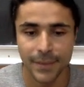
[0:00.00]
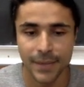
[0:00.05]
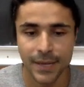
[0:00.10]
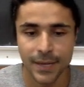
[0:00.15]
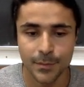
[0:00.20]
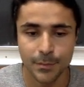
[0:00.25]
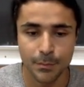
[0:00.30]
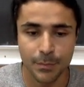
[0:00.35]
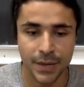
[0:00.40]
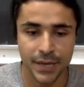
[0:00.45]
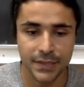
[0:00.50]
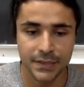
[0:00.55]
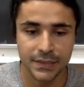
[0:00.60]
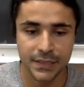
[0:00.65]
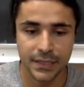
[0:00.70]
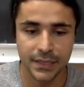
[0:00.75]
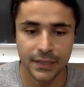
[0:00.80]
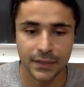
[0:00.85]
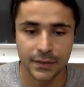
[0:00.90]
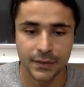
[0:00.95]
And
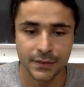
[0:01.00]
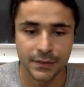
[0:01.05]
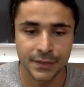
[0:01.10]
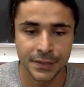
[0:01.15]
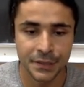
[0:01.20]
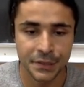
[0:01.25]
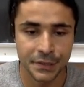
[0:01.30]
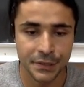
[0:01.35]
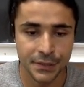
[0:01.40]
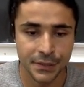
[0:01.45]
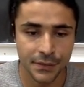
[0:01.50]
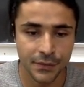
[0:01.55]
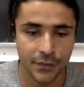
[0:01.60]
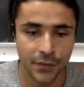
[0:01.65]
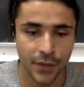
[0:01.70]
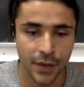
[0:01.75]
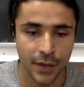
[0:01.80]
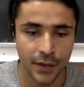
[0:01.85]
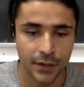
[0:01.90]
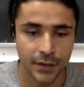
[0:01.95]
basic, the signature of
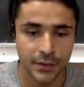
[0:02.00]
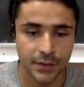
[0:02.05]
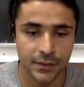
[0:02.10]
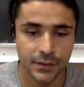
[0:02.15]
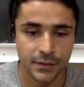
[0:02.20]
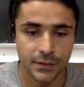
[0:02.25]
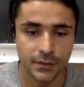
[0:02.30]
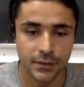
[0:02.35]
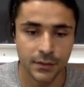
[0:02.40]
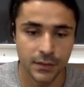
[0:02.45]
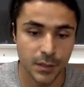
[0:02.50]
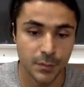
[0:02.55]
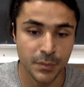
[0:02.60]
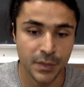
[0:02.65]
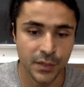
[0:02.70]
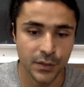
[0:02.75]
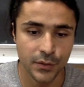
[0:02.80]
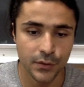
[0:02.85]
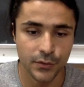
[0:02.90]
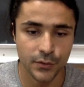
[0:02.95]
that is an
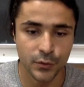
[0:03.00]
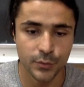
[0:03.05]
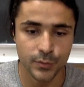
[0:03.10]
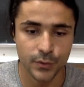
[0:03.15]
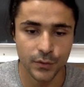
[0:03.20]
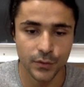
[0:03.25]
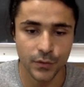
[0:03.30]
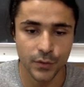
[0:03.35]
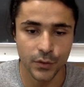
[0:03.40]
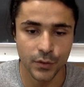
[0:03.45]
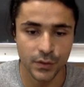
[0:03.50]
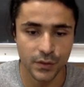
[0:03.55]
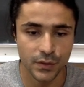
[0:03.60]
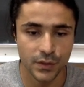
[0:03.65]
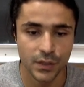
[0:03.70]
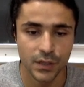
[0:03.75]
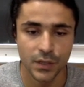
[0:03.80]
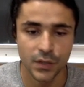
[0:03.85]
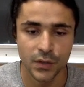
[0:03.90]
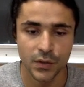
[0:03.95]
amino group, of course.